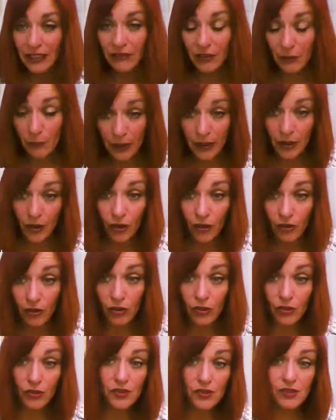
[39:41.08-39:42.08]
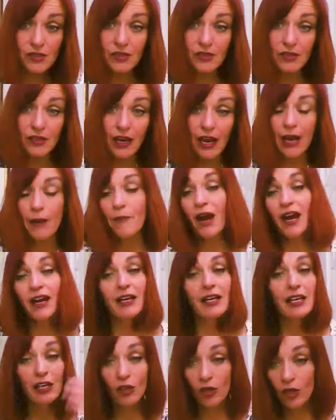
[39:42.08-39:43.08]
in miracles? Am I
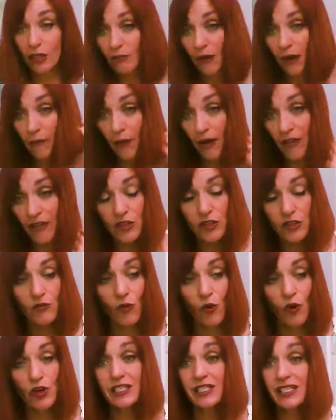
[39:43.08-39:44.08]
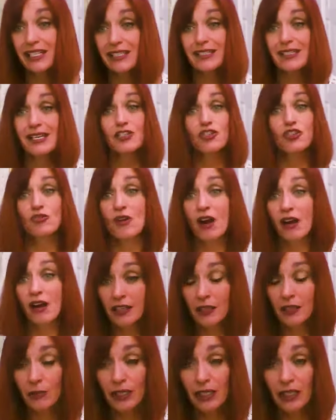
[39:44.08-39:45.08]
hearing my mother's voice that says you're not going
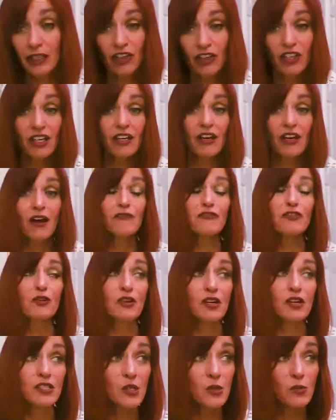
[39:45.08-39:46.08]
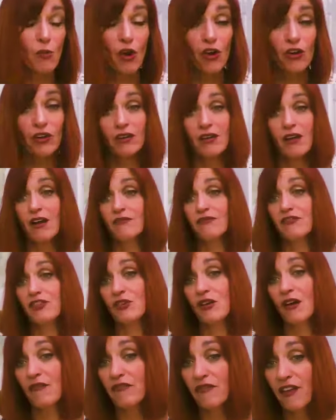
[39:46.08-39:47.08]
to be good enough, you're not smart enough, you're
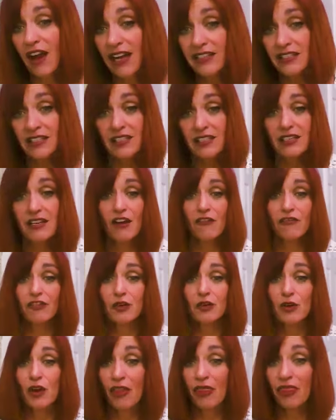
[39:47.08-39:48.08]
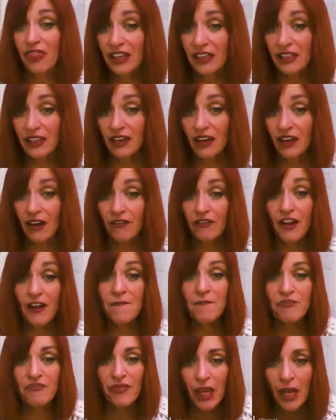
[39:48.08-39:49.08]
not fast enough, you're not thin enough?
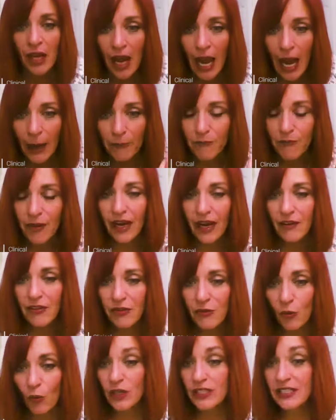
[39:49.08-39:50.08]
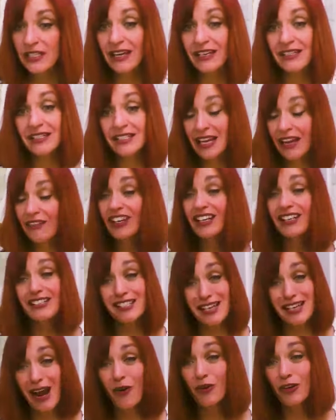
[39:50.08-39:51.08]
And Beth was at a 7, is
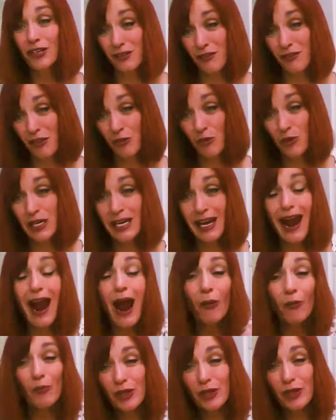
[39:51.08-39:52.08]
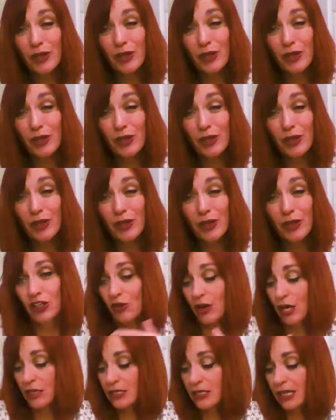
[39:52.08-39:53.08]
now at a 3. How beautiful is
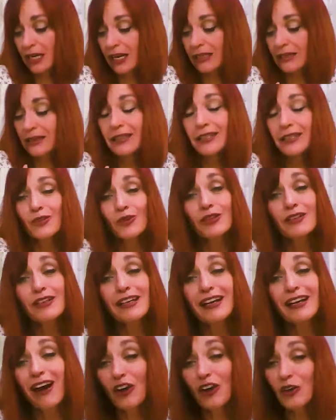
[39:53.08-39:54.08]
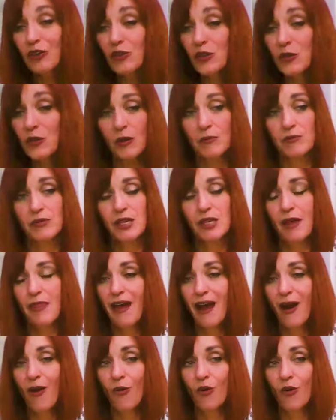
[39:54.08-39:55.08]
that, you guys? Like, I literally got goosebumps
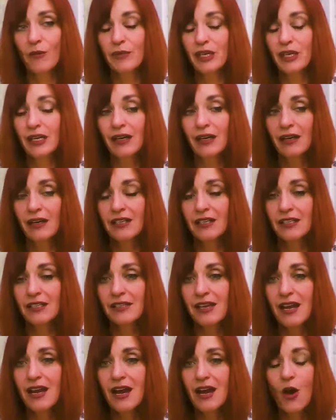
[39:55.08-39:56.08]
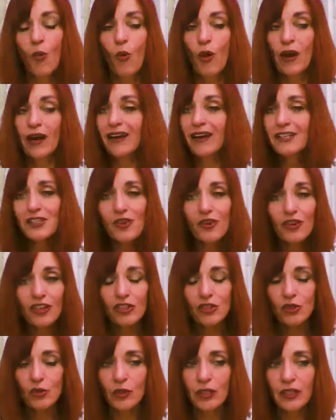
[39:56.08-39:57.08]
on that one, because when I
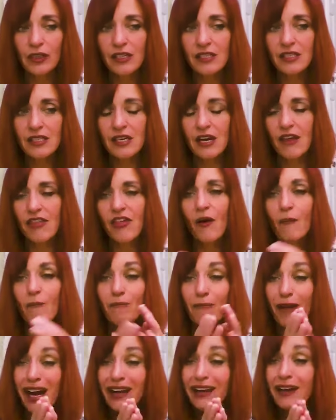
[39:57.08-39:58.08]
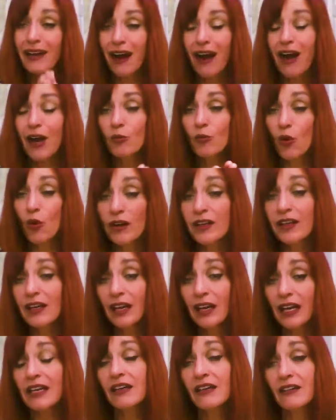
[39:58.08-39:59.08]
started doing this and I thought, my God, what a
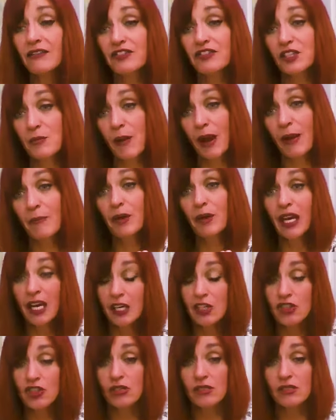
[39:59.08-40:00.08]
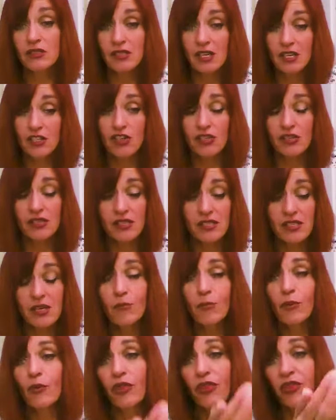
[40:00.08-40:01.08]
gift to my patients, such a
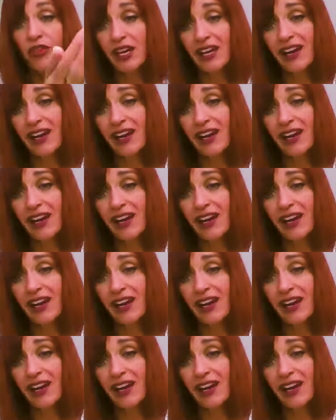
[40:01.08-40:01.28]
simple thing